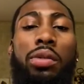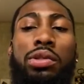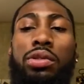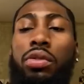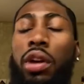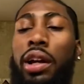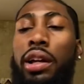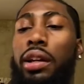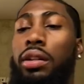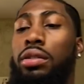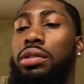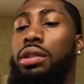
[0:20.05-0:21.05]
It was great
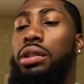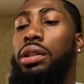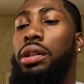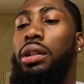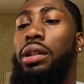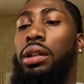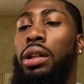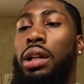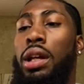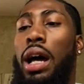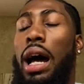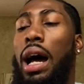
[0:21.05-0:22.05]
energy, and
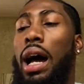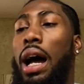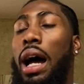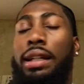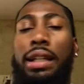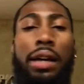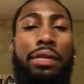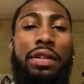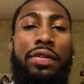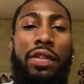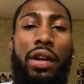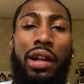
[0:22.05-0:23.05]
I, I
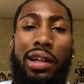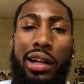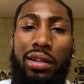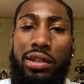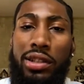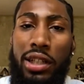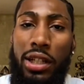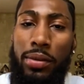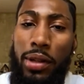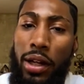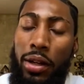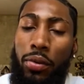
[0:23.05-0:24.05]
definitely felt like that was a
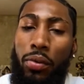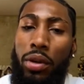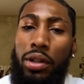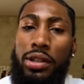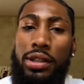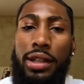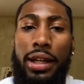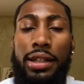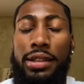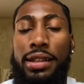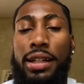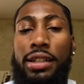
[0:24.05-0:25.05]
team that wanted to take
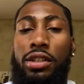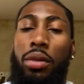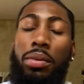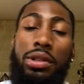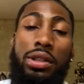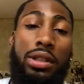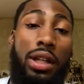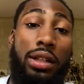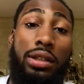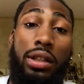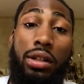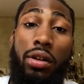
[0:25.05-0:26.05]
a chance on me just
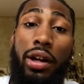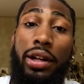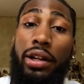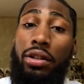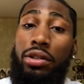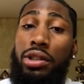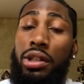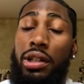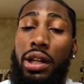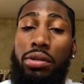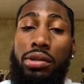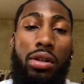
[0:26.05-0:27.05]
because of the great energy,
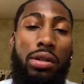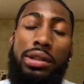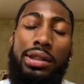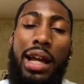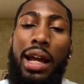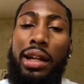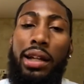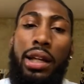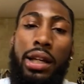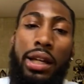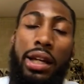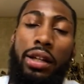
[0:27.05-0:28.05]
and they were so ecstatic
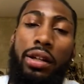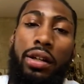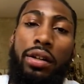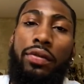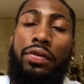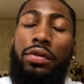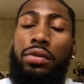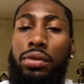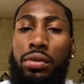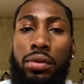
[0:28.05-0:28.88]
in the interview.